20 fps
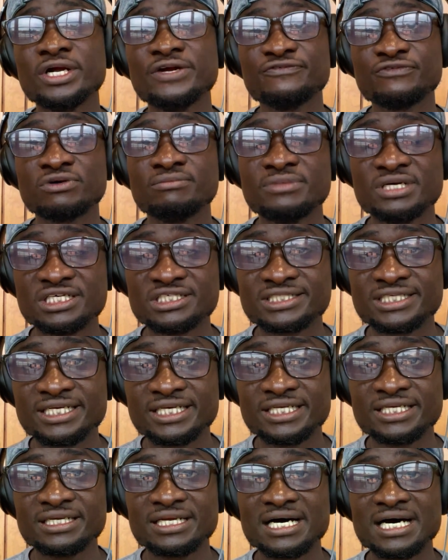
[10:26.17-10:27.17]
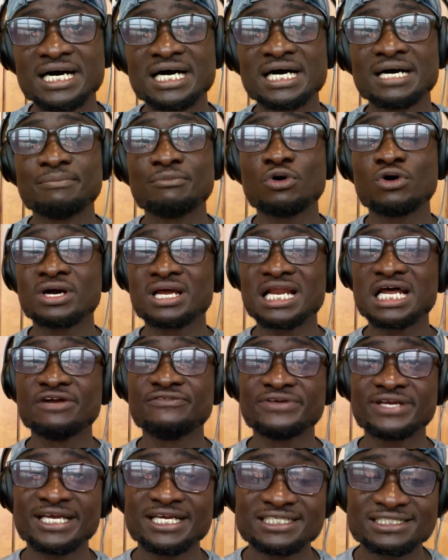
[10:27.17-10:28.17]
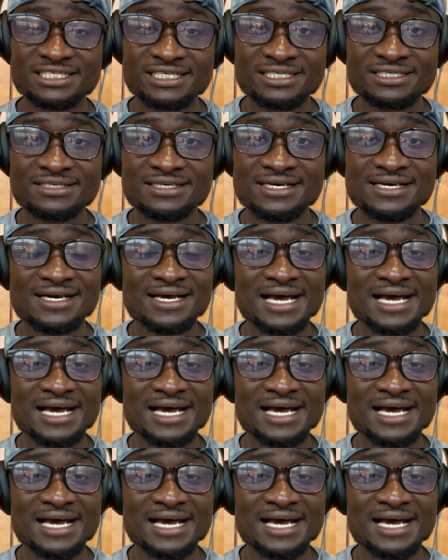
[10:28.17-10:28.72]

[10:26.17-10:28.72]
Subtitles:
information or clarification,